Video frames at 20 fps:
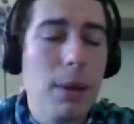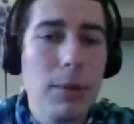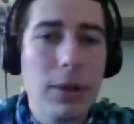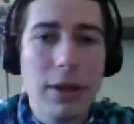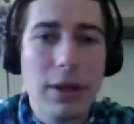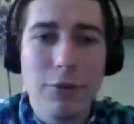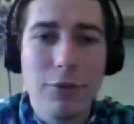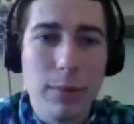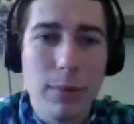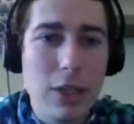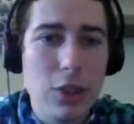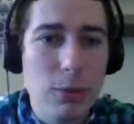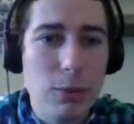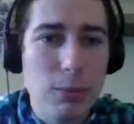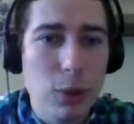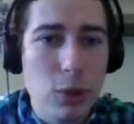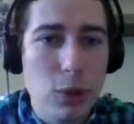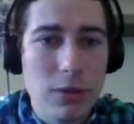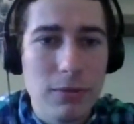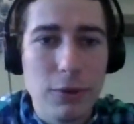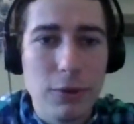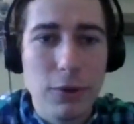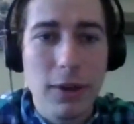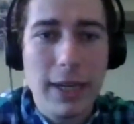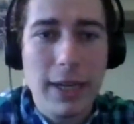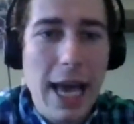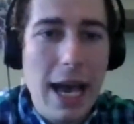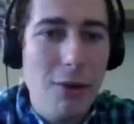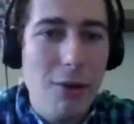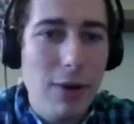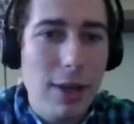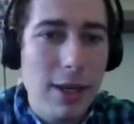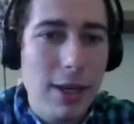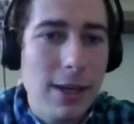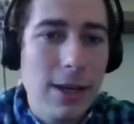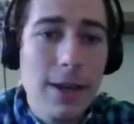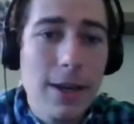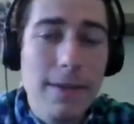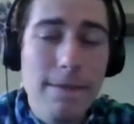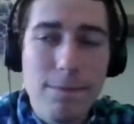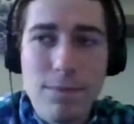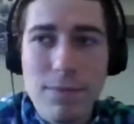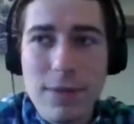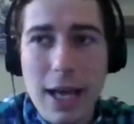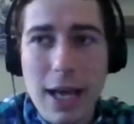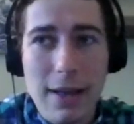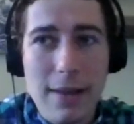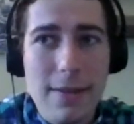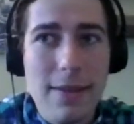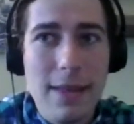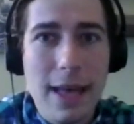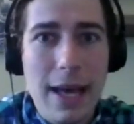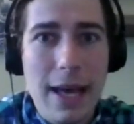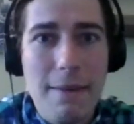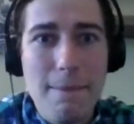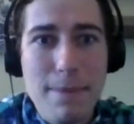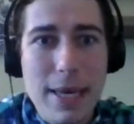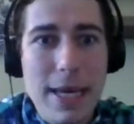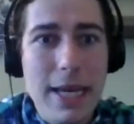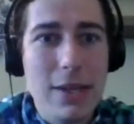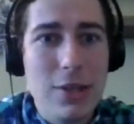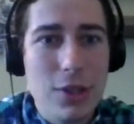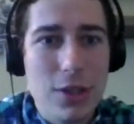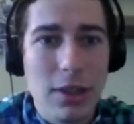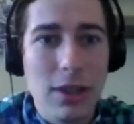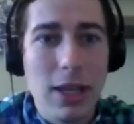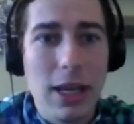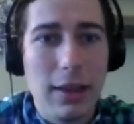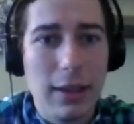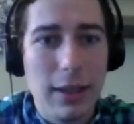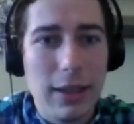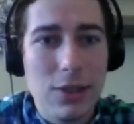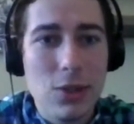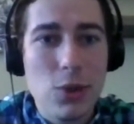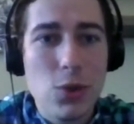information person for a county, that pitch is likely